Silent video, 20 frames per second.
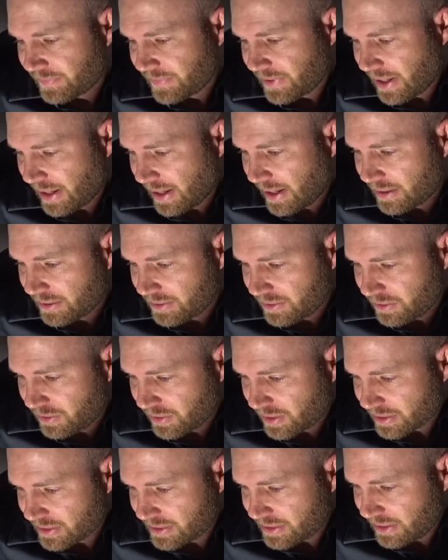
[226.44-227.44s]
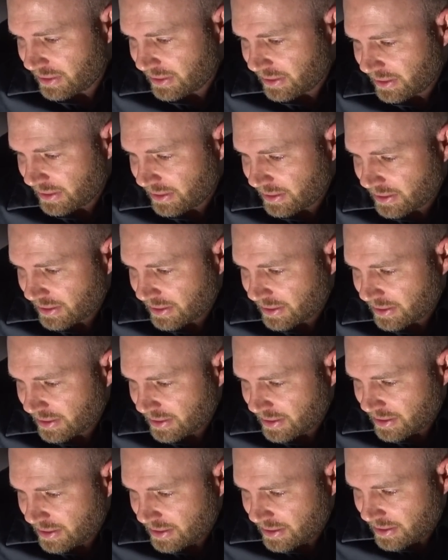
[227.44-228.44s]
and you can see
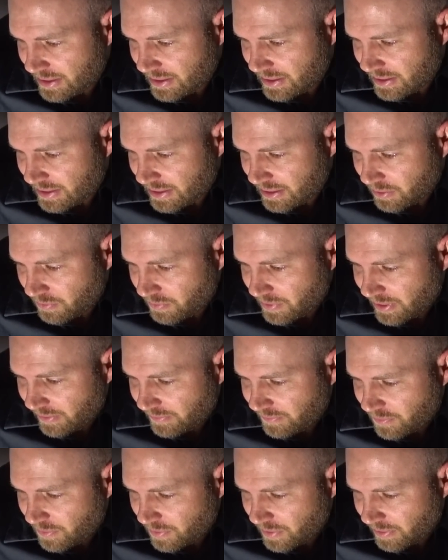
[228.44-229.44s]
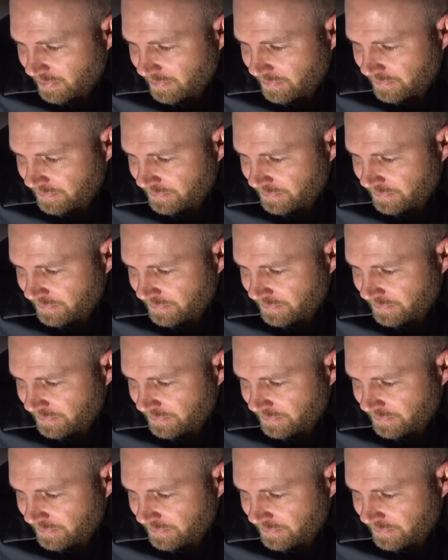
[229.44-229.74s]
that the waveform